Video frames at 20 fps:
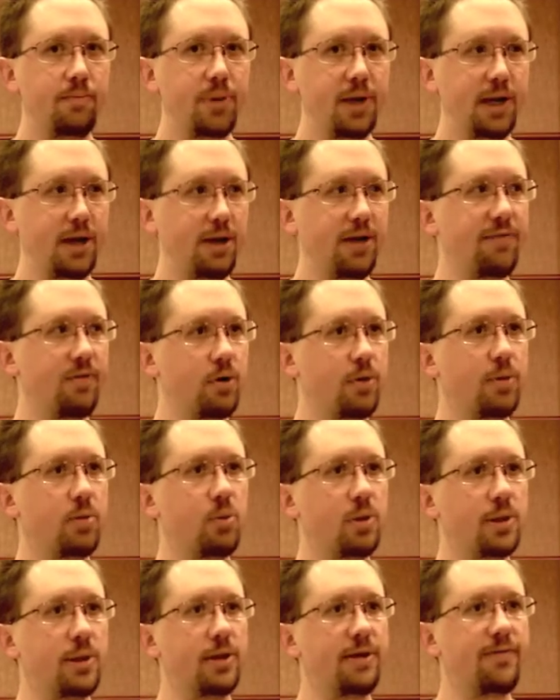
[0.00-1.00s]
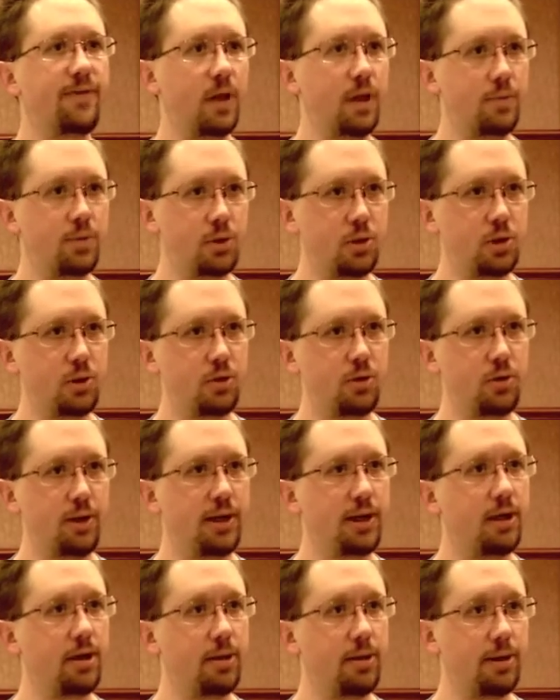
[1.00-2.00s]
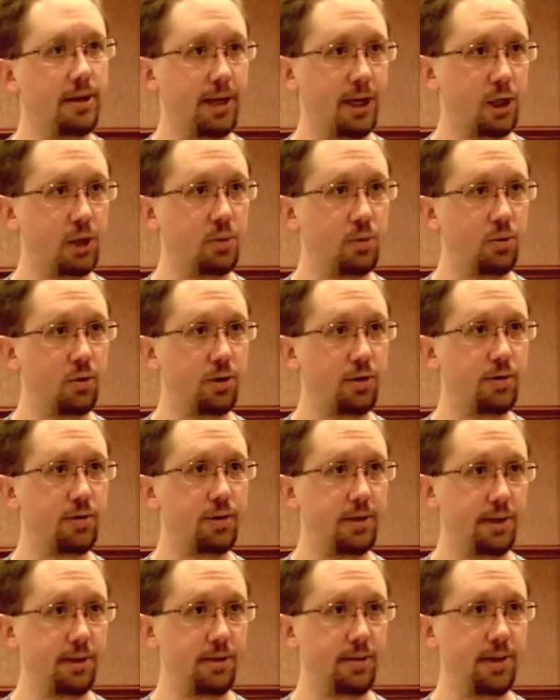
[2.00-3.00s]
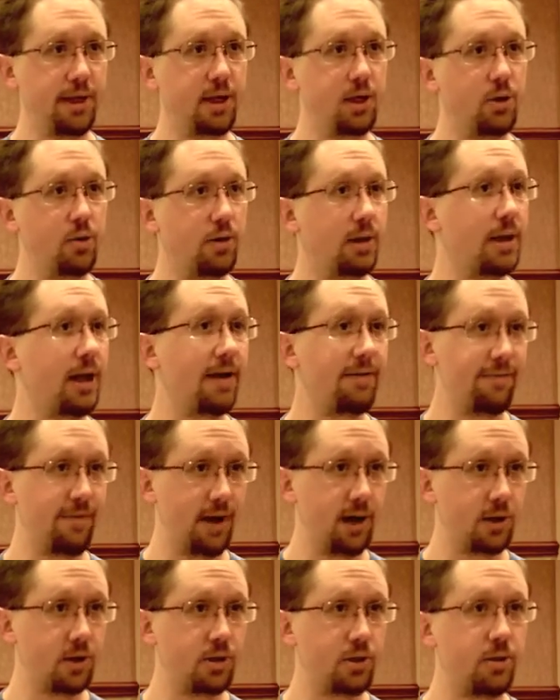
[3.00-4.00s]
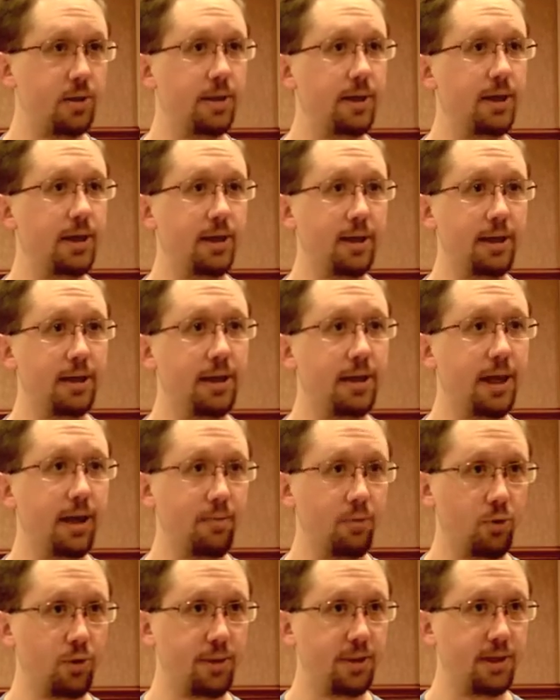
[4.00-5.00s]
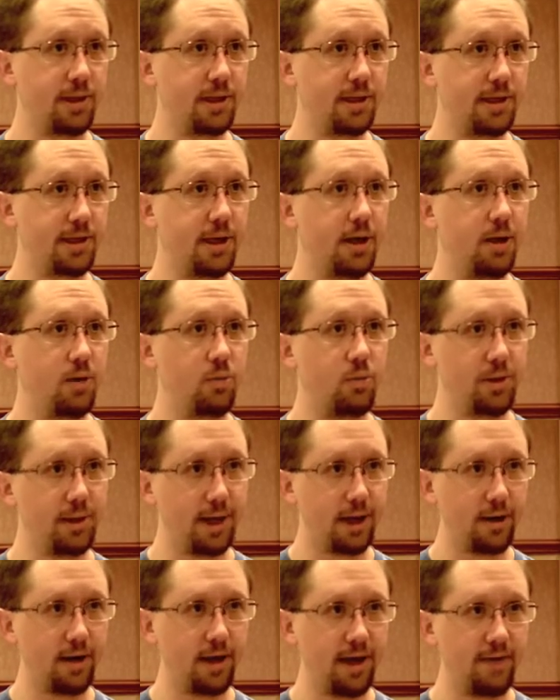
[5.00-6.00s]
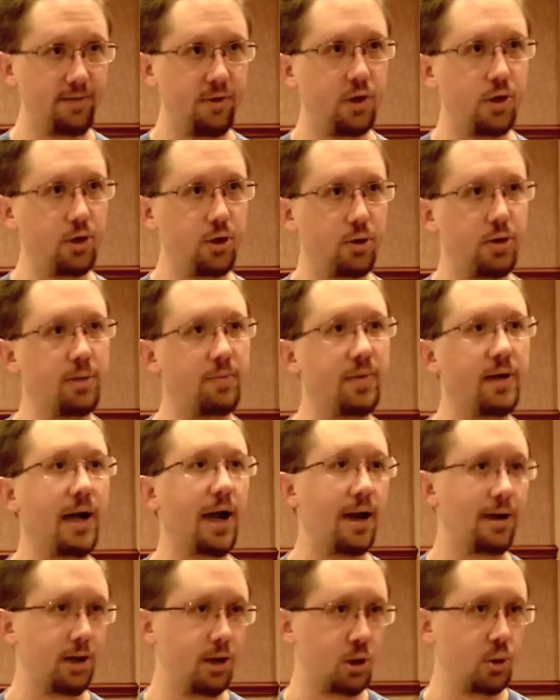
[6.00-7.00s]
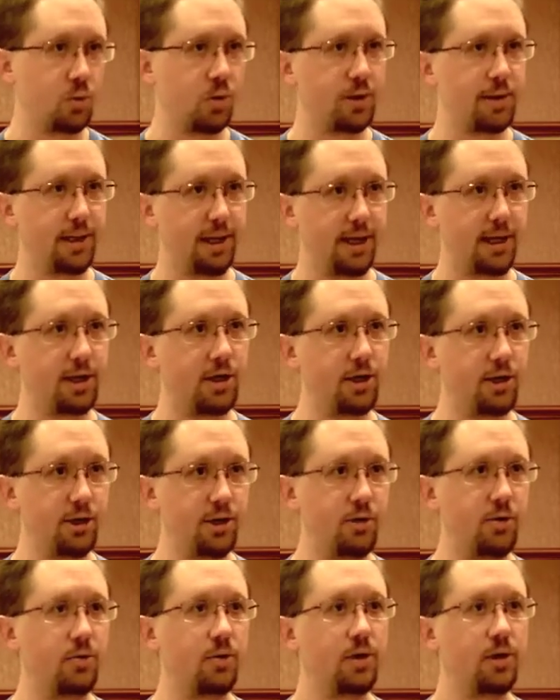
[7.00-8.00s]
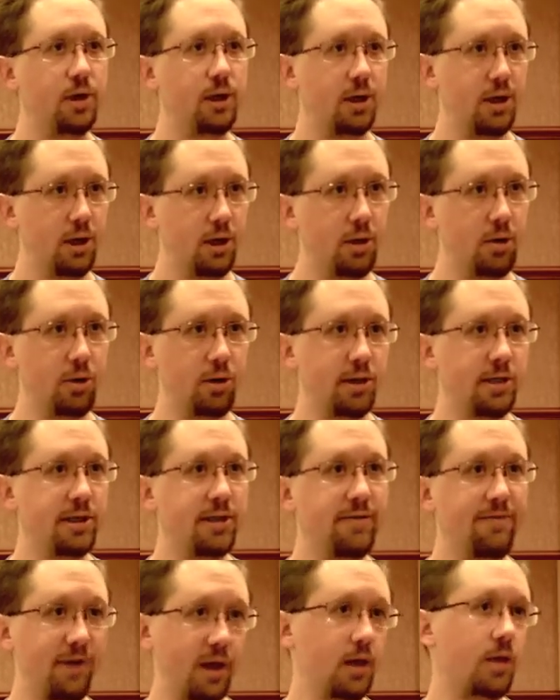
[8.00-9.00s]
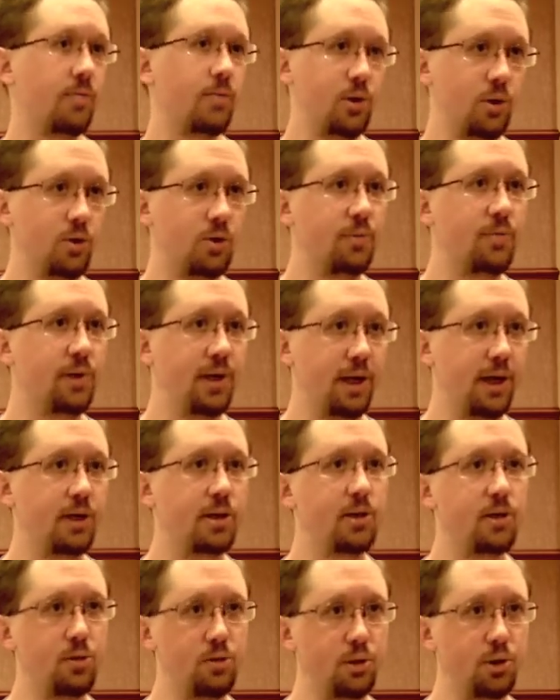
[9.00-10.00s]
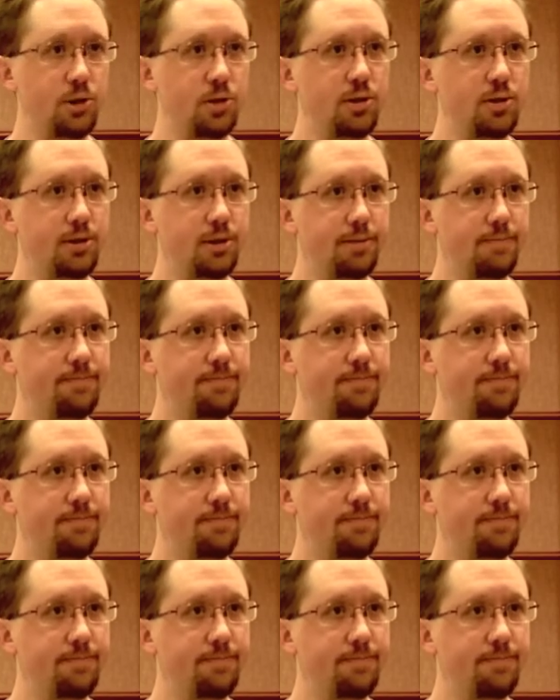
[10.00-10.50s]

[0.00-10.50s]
But even what the developers can crank out on the dashboard, they can do it a lot faster, and they can get a lot more things done without having to do the monotonous work they had to do in order to develop those BI solutions.